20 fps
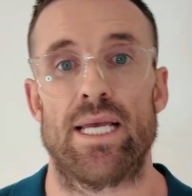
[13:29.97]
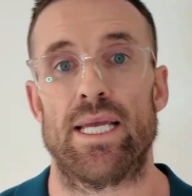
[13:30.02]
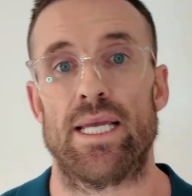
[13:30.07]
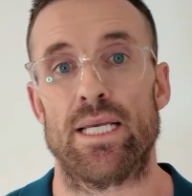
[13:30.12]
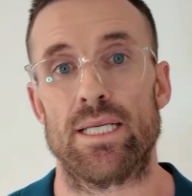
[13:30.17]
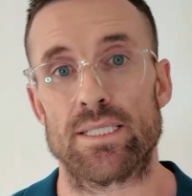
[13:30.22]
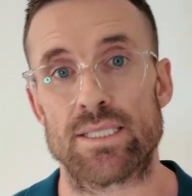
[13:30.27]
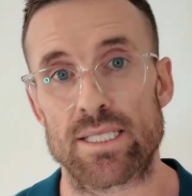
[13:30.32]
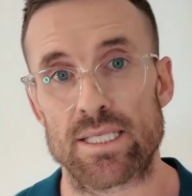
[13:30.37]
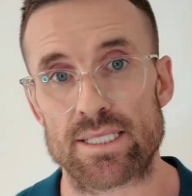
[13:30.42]

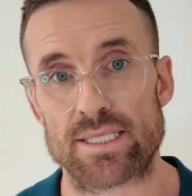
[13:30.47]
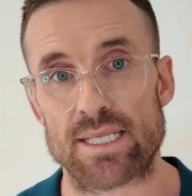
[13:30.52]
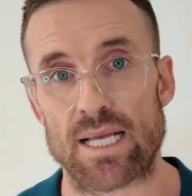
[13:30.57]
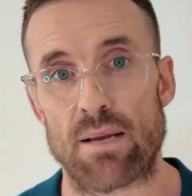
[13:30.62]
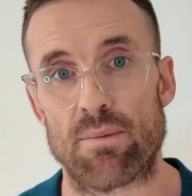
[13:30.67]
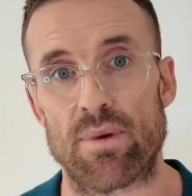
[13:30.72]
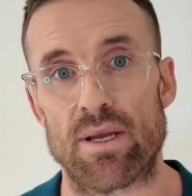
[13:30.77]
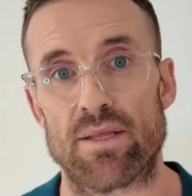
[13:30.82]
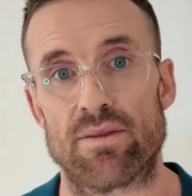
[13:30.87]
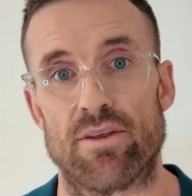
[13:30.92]
Is this
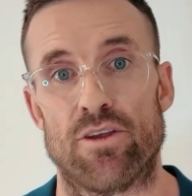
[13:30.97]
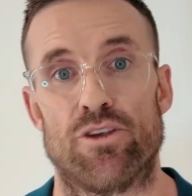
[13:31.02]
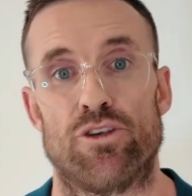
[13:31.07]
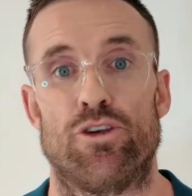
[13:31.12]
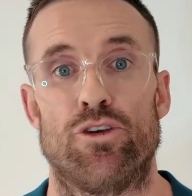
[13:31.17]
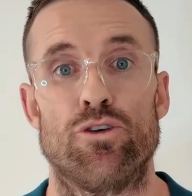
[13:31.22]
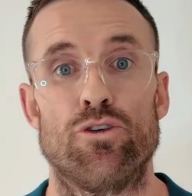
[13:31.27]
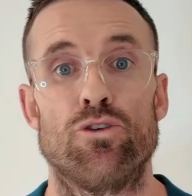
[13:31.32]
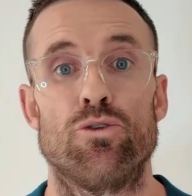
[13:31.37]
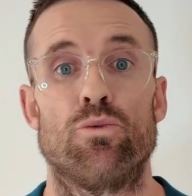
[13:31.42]
something that
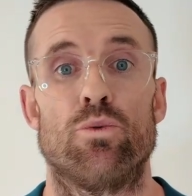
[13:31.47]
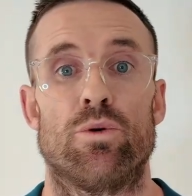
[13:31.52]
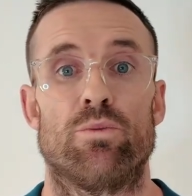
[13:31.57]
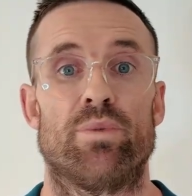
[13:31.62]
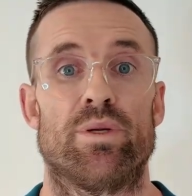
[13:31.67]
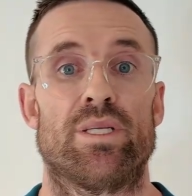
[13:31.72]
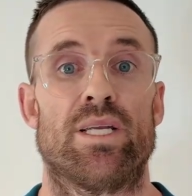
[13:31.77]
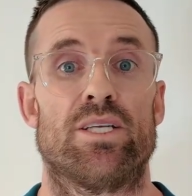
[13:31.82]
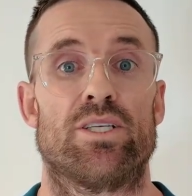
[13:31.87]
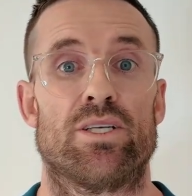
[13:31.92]
you would
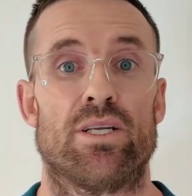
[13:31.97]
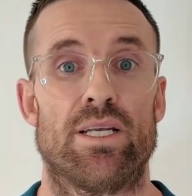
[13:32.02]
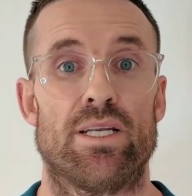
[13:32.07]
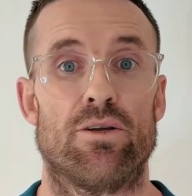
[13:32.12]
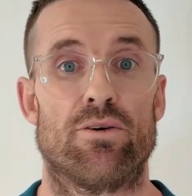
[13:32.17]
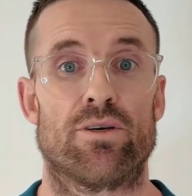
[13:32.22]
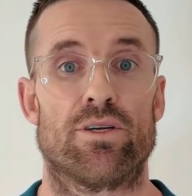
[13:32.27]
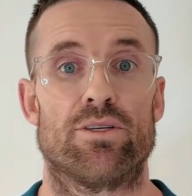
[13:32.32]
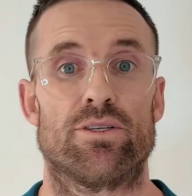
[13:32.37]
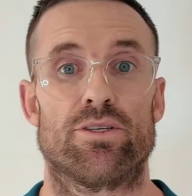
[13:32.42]
potentially
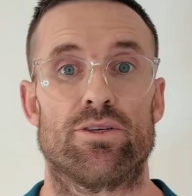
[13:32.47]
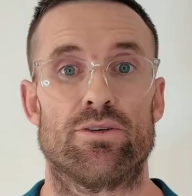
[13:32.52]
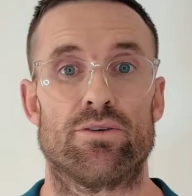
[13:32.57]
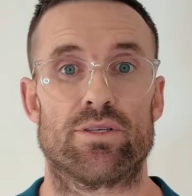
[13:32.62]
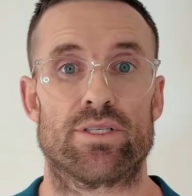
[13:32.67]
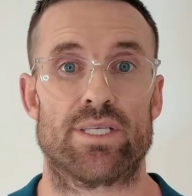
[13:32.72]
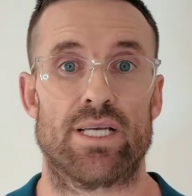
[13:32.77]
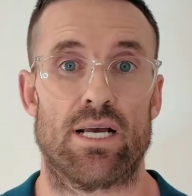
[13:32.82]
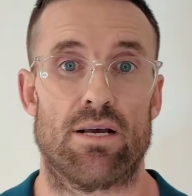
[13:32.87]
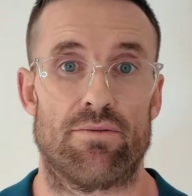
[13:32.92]
look into
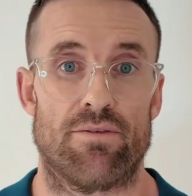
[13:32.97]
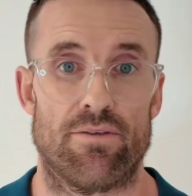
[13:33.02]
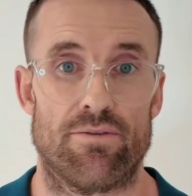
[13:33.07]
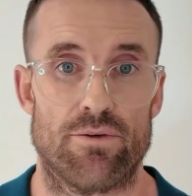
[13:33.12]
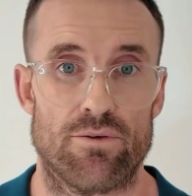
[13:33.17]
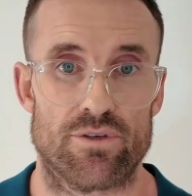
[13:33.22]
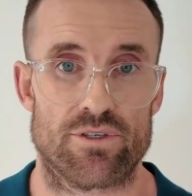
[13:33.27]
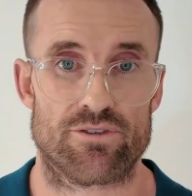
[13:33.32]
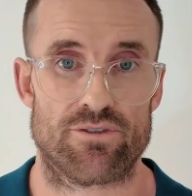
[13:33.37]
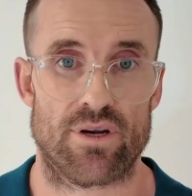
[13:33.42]
yourself
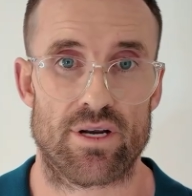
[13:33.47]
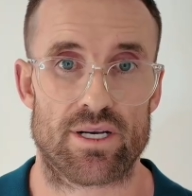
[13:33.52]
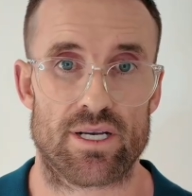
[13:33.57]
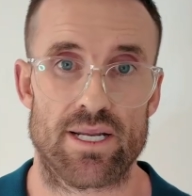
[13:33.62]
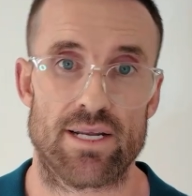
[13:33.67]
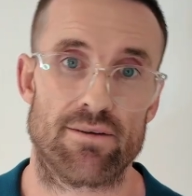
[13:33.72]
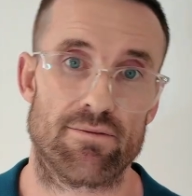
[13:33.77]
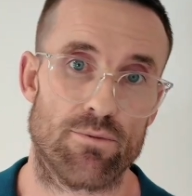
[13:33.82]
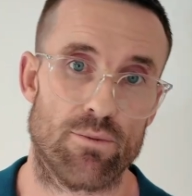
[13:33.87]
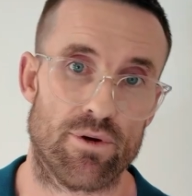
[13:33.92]
if you're
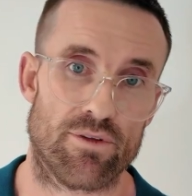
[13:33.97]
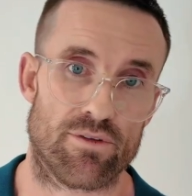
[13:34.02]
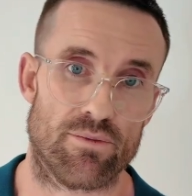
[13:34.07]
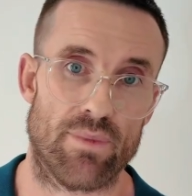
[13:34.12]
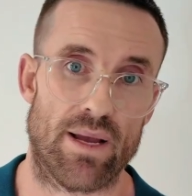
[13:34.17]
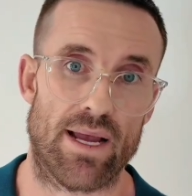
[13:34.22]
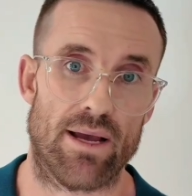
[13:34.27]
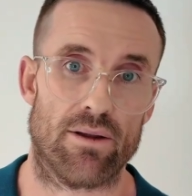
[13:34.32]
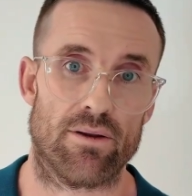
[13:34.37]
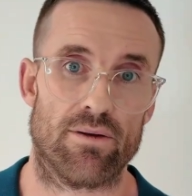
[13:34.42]
struggling with
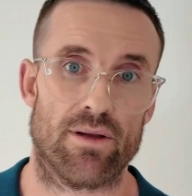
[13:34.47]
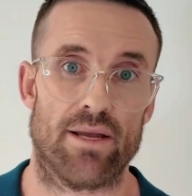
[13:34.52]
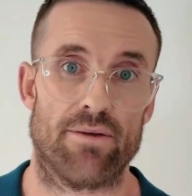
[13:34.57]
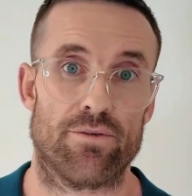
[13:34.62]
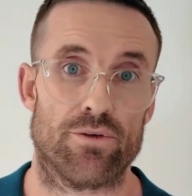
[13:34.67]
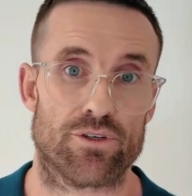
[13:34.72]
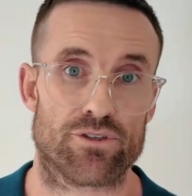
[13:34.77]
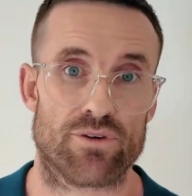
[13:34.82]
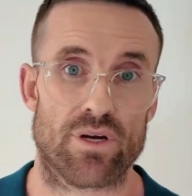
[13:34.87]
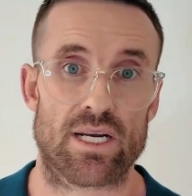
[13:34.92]
male,
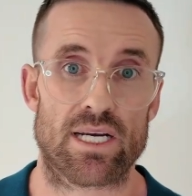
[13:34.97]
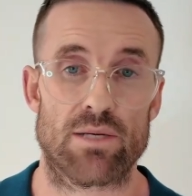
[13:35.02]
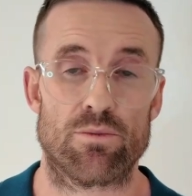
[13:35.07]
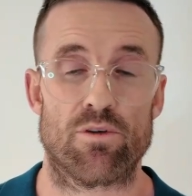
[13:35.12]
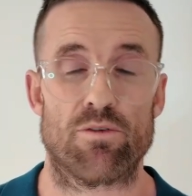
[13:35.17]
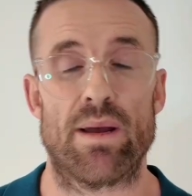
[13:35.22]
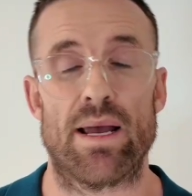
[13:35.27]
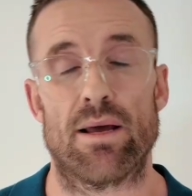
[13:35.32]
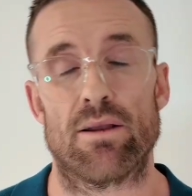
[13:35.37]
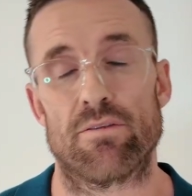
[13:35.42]
if you're struggling
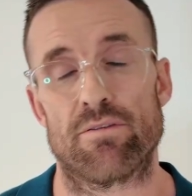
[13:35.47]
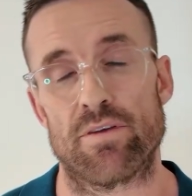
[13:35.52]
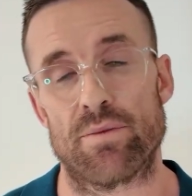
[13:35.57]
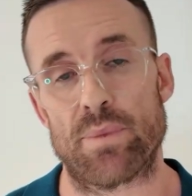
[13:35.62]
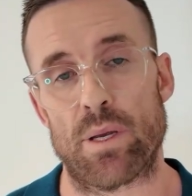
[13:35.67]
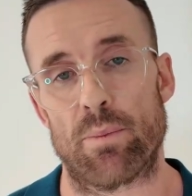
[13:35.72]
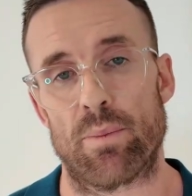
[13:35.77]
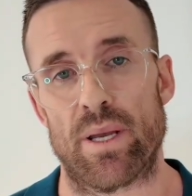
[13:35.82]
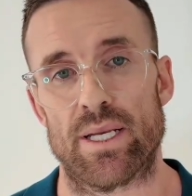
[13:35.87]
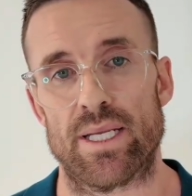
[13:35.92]
with male or
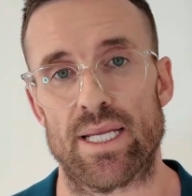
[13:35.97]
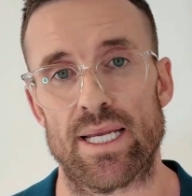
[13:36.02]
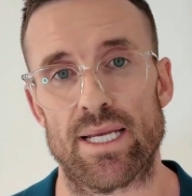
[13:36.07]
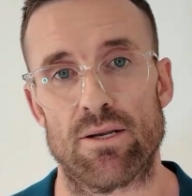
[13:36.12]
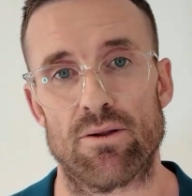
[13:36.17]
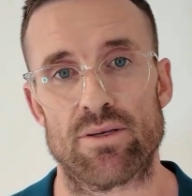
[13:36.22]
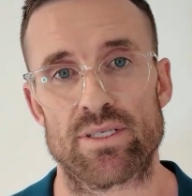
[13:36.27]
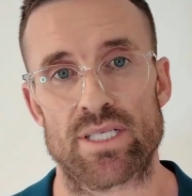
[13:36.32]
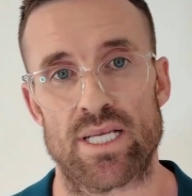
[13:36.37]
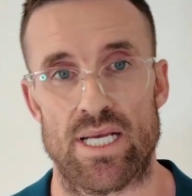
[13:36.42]
female pattern hair
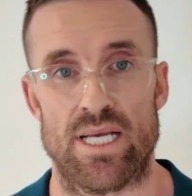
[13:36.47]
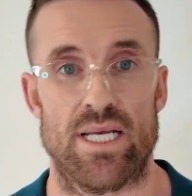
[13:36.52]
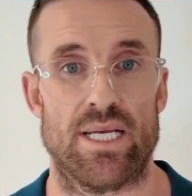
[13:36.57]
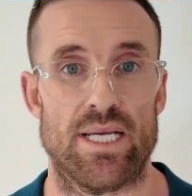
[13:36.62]
loss?